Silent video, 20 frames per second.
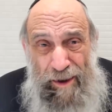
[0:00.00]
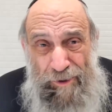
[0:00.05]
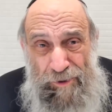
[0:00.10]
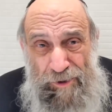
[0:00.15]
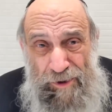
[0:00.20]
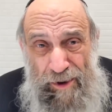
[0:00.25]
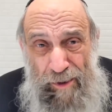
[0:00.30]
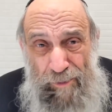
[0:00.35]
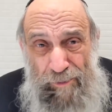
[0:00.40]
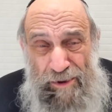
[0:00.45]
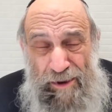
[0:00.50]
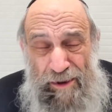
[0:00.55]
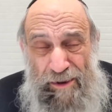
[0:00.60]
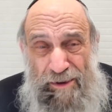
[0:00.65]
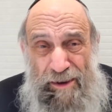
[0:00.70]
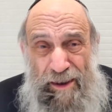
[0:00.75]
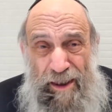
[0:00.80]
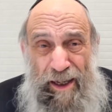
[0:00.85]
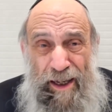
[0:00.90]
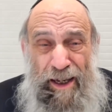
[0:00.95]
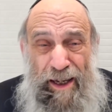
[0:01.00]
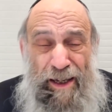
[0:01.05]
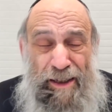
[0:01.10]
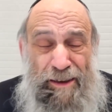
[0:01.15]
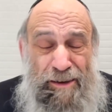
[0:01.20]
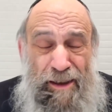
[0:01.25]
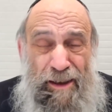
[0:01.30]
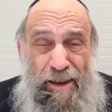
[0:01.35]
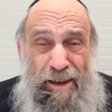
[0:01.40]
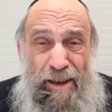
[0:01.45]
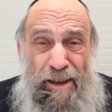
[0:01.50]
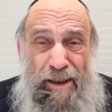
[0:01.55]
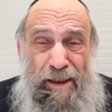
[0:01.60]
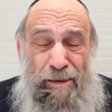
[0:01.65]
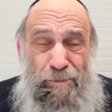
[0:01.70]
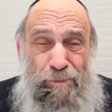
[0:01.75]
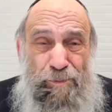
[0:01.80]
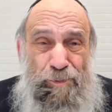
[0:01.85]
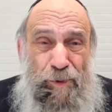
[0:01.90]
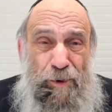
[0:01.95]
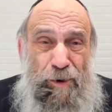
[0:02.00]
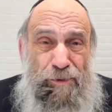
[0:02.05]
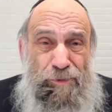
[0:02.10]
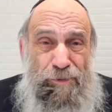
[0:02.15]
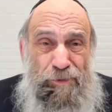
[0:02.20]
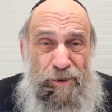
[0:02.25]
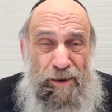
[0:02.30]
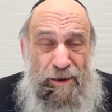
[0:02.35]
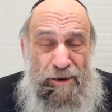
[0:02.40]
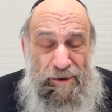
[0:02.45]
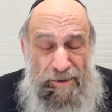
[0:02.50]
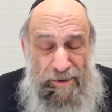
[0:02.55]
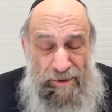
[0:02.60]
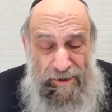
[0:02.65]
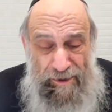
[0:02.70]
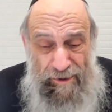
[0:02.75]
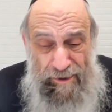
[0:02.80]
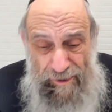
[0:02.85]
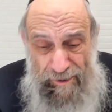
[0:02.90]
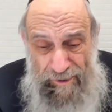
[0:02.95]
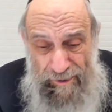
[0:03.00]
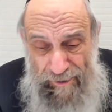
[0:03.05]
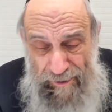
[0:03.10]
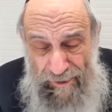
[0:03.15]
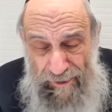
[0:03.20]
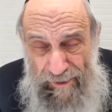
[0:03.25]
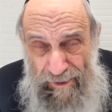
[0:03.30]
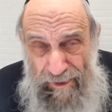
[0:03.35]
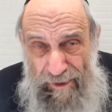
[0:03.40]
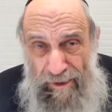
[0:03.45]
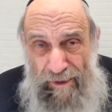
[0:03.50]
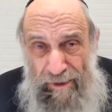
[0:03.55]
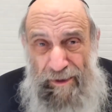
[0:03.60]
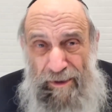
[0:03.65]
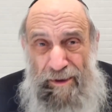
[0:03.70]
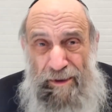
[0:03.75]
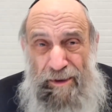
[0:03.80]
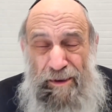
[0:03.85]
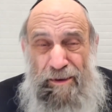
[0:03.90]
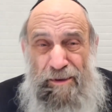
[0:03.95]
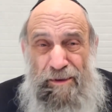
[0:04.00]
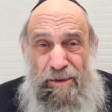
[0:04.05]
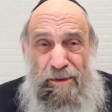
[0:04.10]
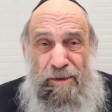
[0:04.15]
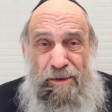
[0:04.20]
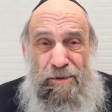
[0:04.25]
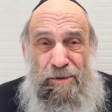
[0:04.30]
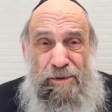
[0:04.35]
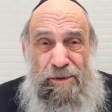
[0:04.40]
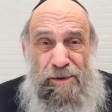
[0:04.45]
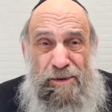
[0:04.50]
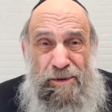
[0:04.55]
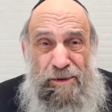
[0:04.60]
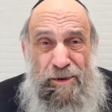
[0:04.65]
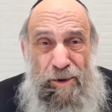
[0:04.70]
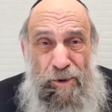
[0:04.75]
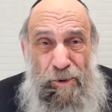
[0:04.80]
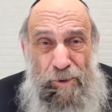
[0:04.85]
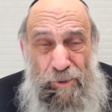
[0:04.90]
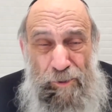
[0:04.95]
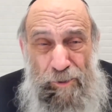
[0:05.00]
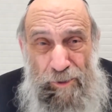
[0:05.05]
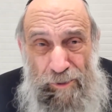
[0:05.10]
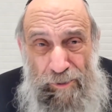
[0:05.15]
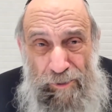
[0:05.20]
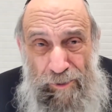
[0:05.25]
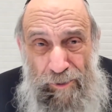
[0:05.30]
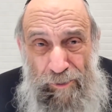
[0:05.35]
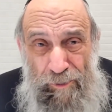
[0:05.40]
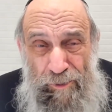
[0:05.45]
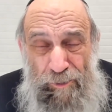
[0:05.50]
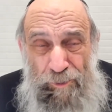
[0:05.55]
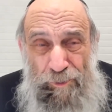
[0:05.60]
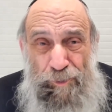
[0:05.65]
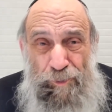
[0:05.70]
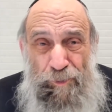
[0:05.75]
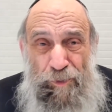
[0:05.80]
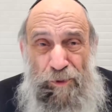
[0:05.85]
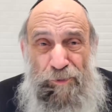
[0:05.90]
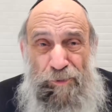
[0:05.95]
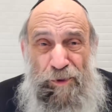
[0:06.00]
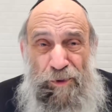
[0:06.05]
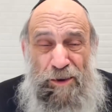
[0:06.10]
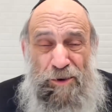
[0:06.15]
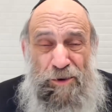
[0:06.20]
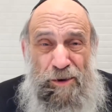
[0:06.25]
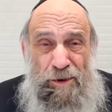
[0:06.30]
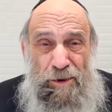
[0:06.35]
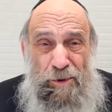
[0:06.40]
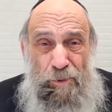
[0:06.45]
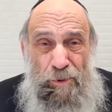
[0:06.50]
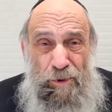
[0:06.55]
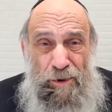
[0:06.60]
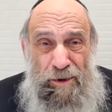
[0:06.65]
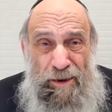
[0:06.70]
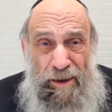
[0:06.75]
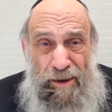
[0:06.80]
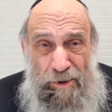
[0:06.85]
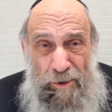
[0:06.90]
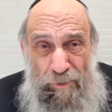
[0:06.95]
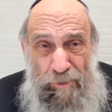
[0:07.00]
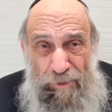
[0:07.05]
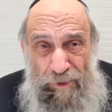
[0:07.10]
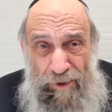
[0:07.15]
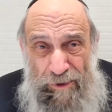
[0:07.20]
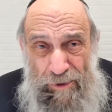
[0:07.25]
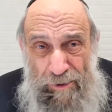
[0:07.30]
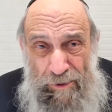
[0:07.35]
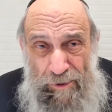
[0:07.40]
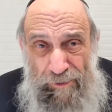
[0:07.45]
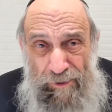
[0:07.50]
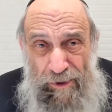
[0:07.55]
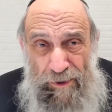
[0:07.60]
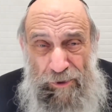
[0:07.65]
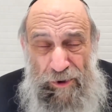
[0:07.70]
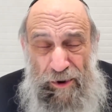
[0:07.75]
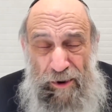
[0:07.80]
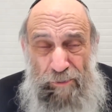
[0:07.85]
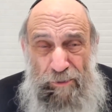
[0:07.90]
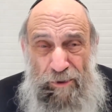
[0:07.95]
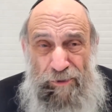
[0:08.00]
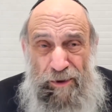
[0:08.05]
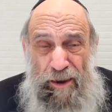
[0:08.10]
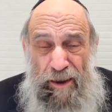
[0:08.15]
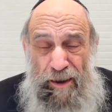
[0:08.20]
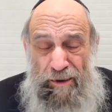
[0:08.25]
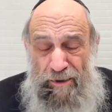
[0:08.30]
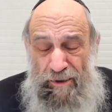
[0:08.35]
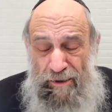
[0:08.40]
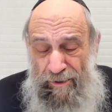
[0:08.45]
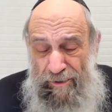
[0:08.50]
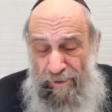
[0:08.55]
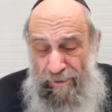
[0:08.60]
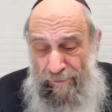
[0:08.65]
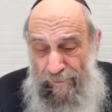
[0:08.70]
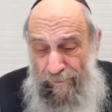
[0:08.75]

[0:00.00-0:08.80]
Hashem says, I am perfect. There's no perfection in the world like the perfection of Hashem, of God.